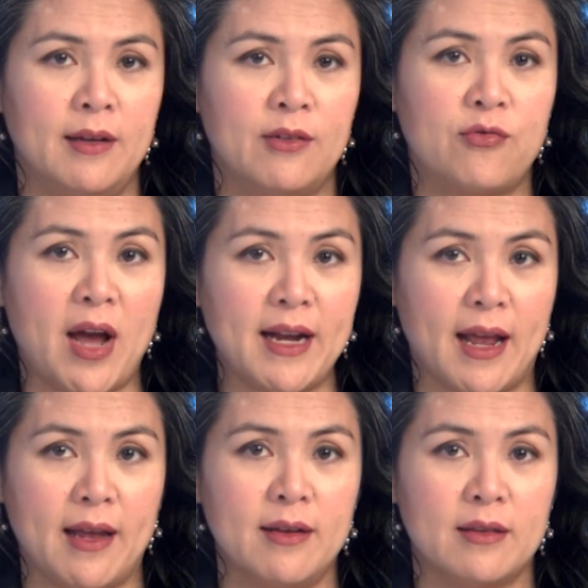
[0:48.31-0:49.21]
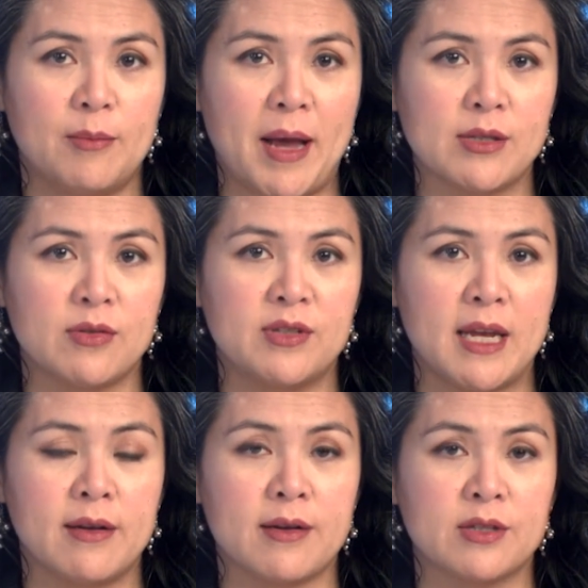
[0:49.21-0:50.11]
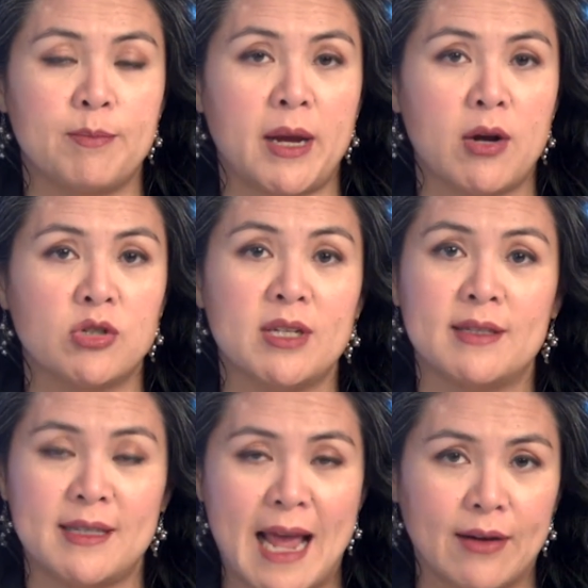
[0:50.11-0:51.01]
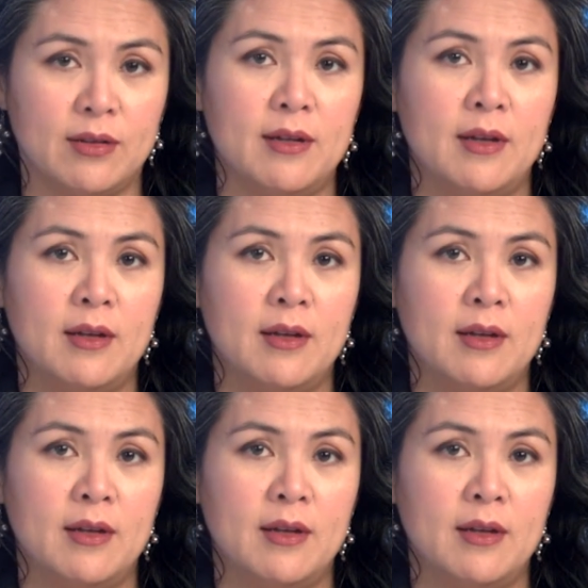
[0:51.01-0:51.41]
Friday, the pastor of St. Augustine Parish in Seattle,